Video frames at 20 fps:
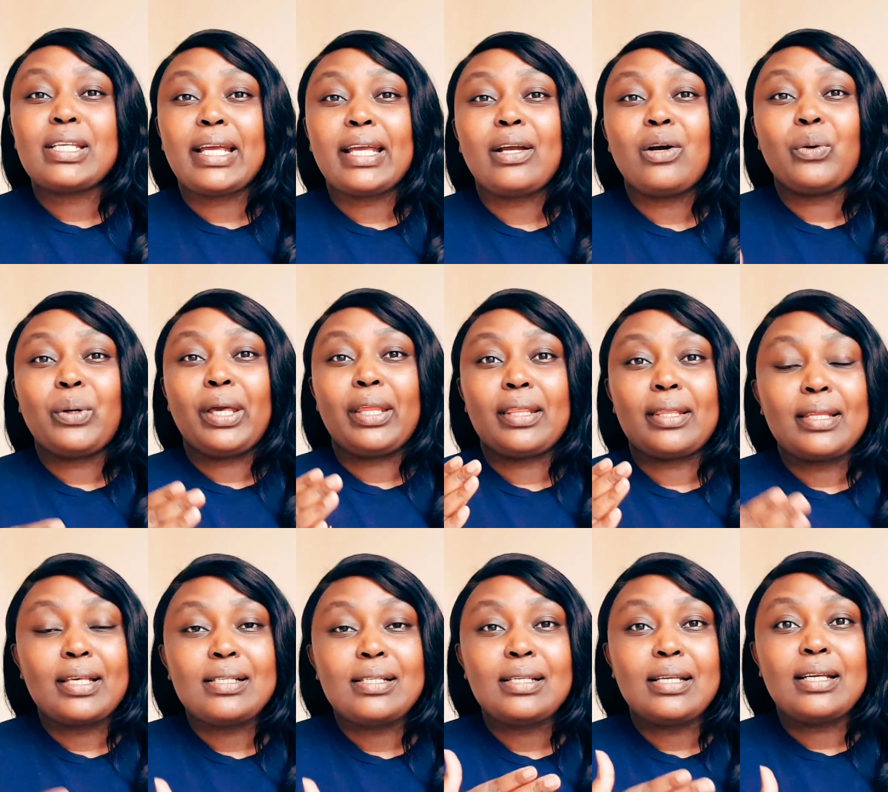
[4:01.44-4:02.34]
say, okay,
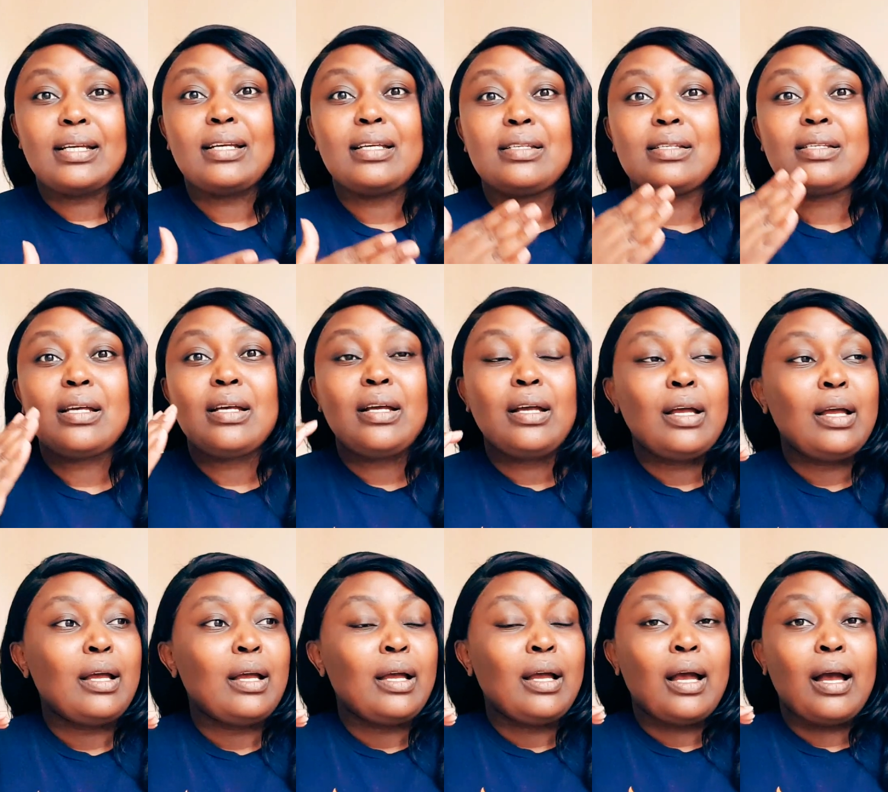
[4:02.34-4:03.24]
this is
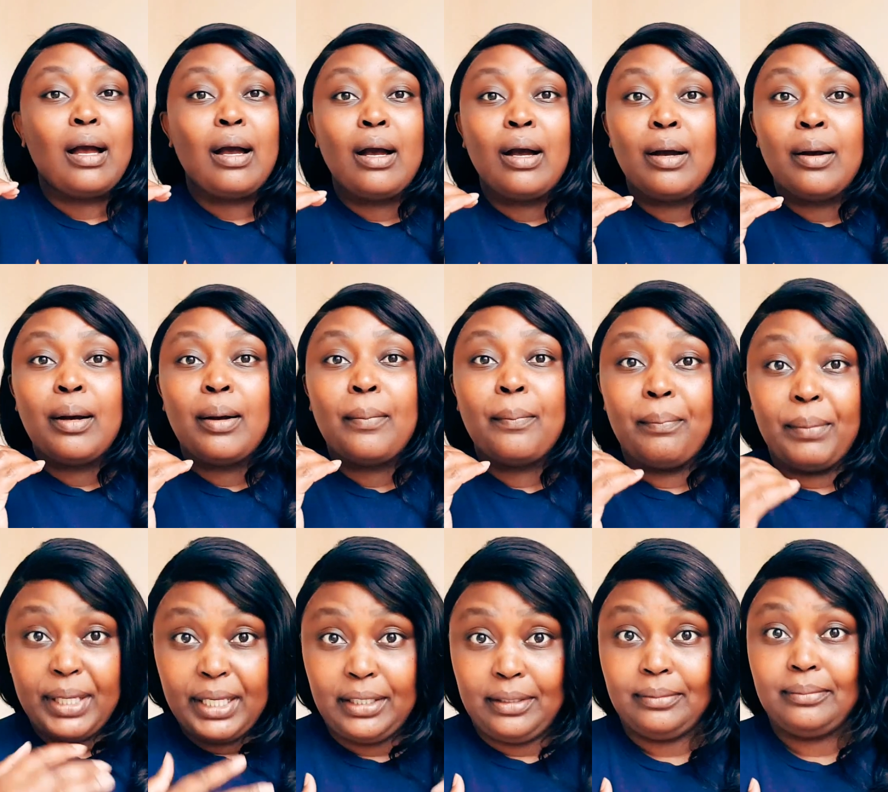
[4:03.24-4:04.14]

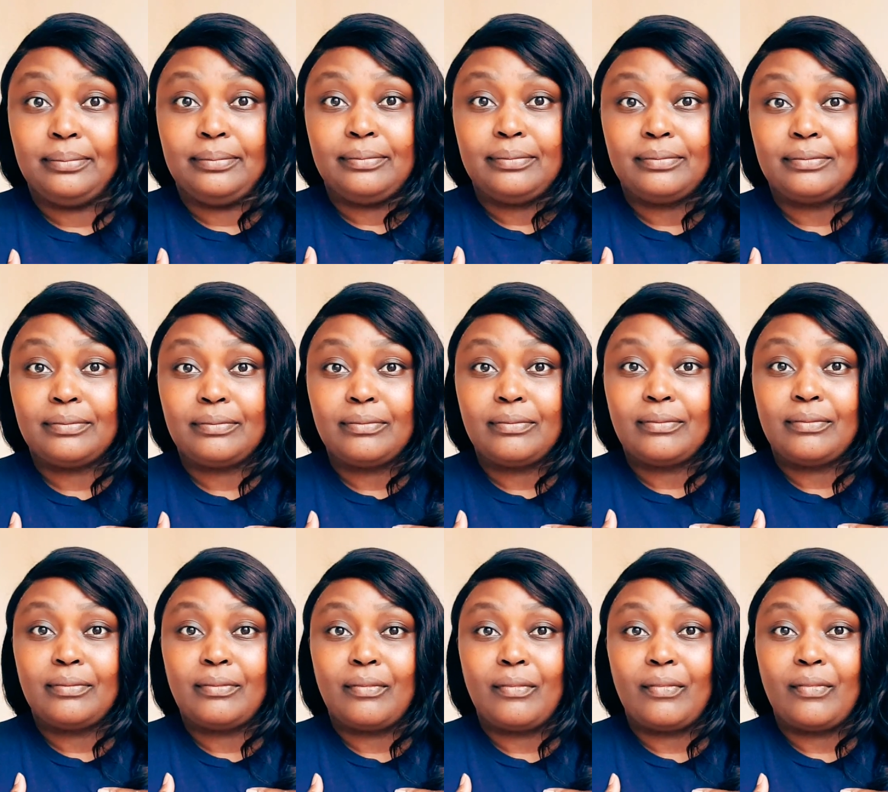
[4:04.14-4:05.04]
me,
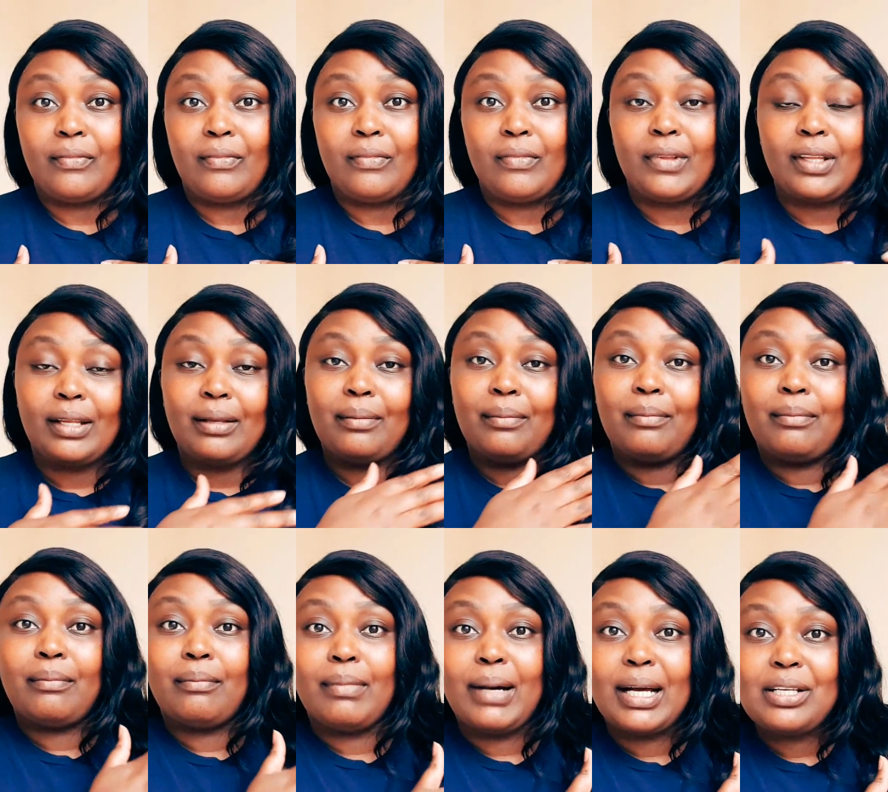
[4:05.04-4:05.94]

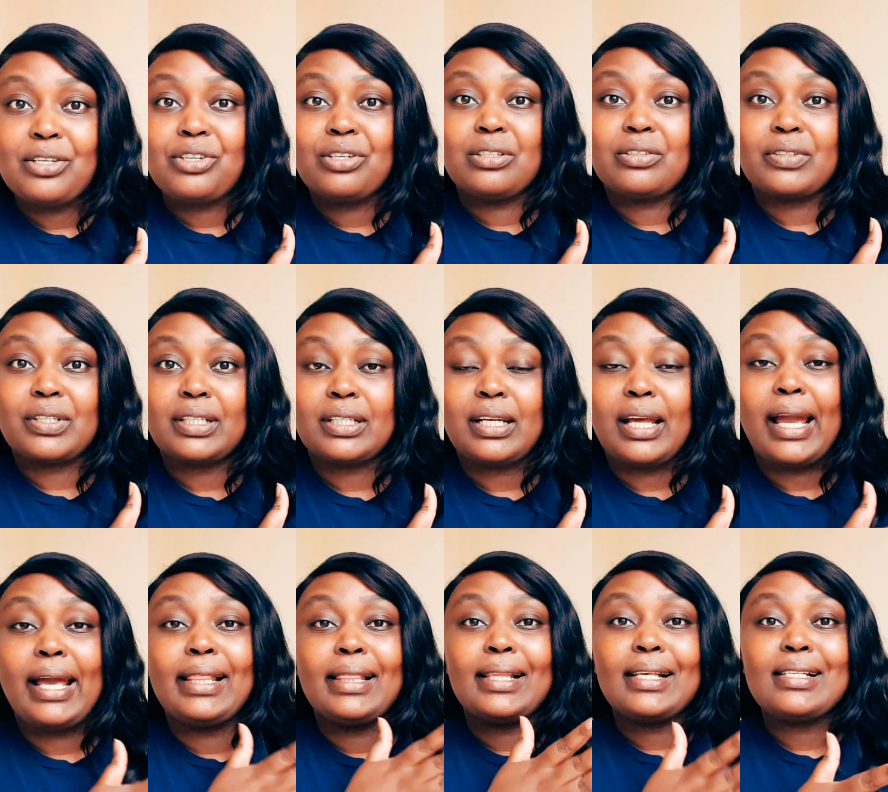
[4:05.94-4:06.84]
my children,
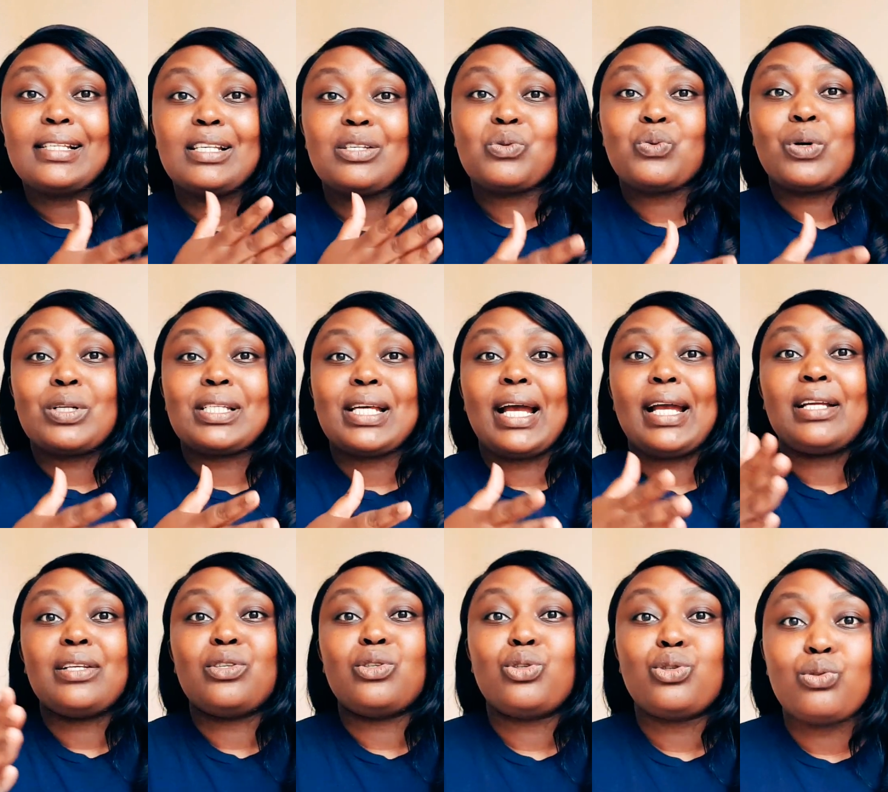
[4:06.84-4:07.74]
and this is what
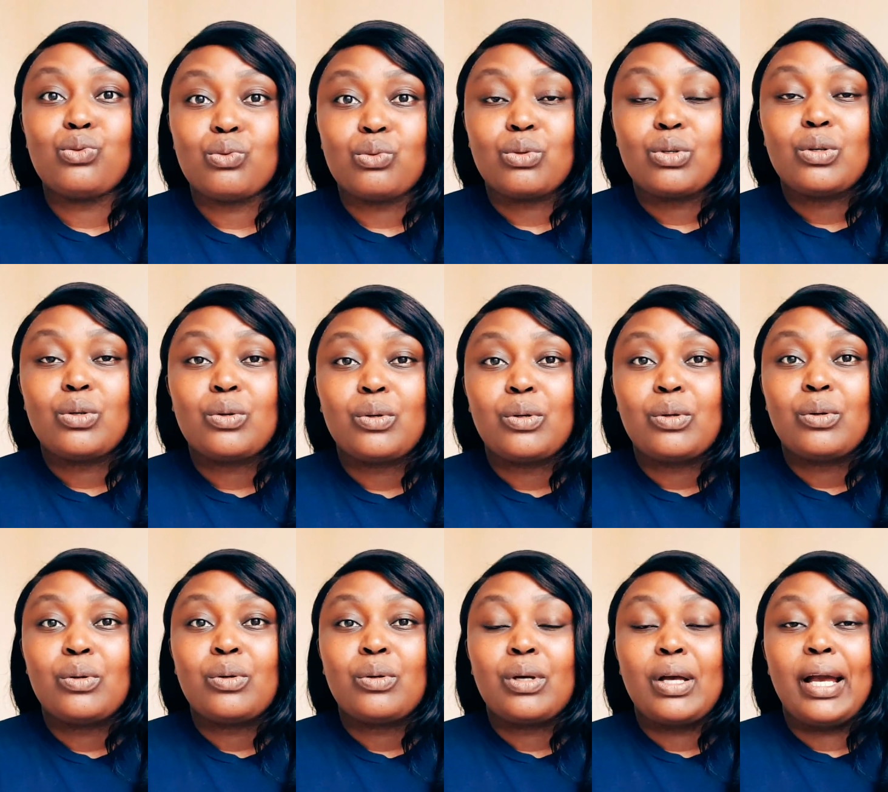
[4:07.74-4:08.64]
I do,
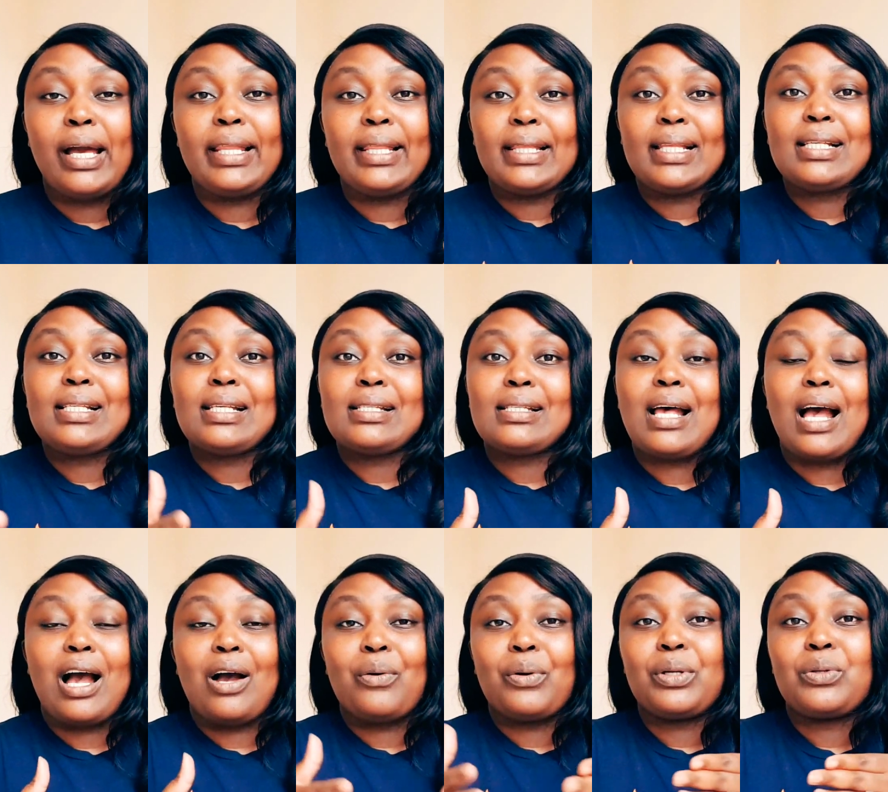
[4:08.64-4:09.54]
and this is
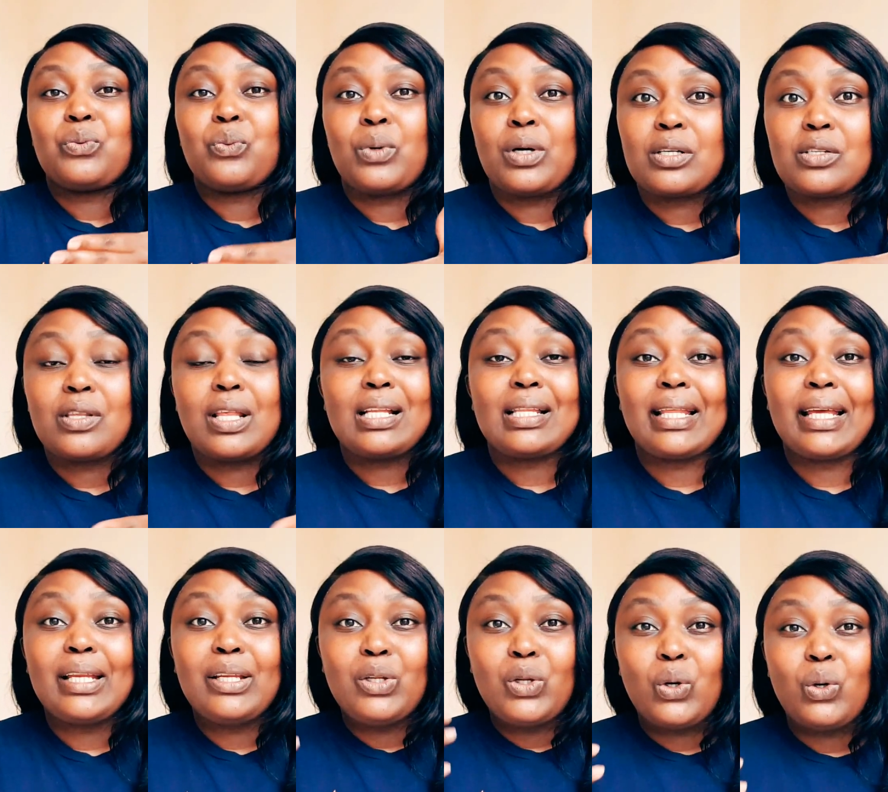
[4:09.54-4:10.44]
how it works, so that
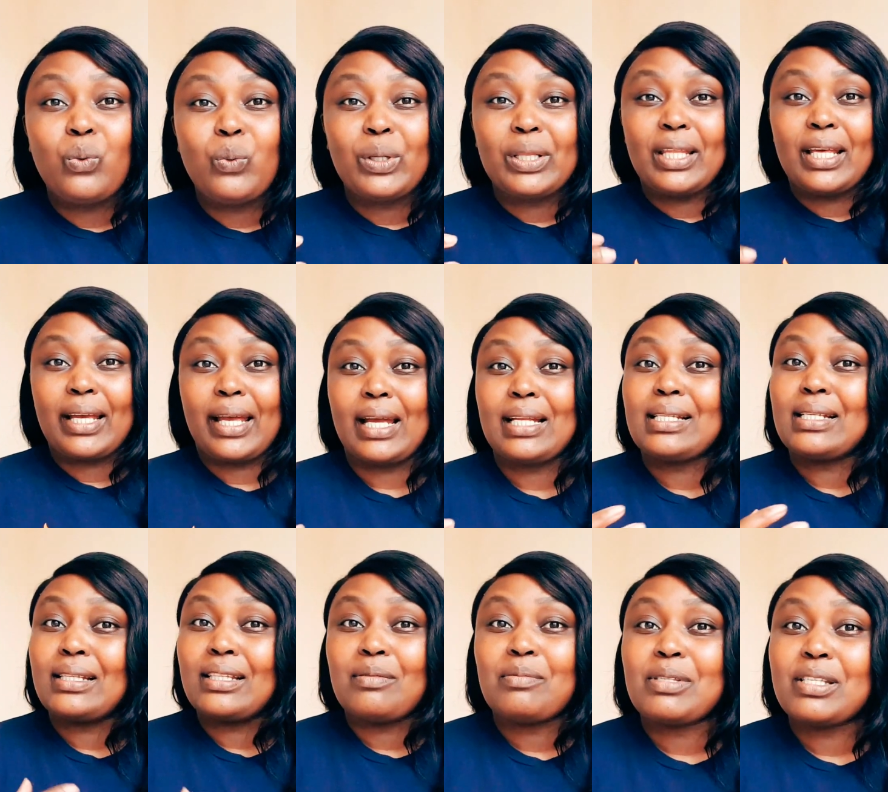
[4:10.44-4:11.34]
they know what they're
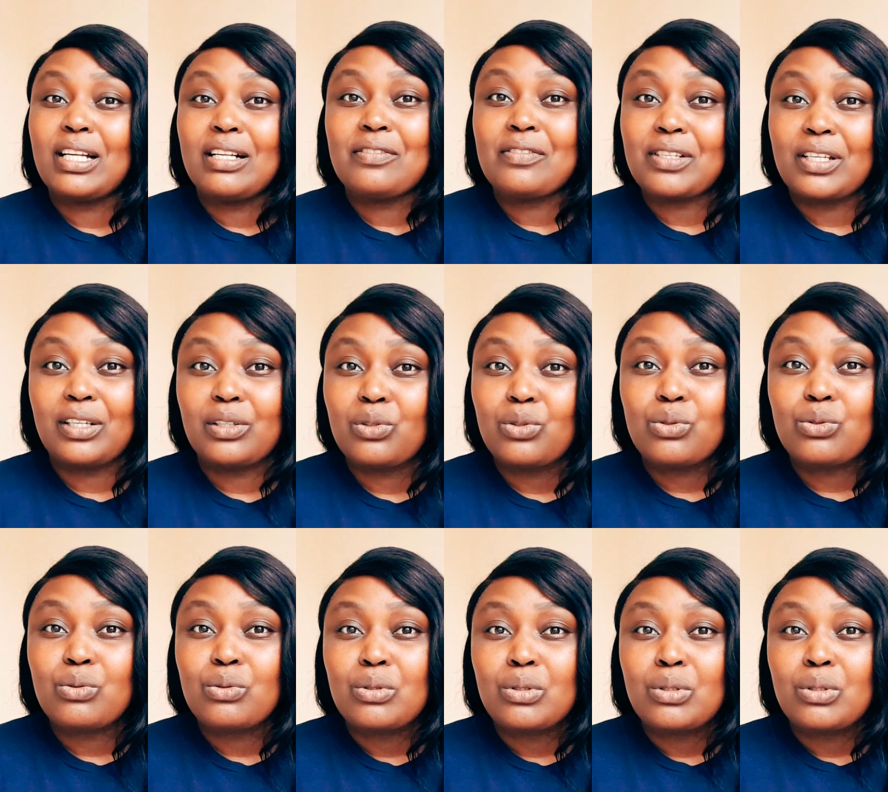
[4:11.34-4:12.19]
getting themselves into.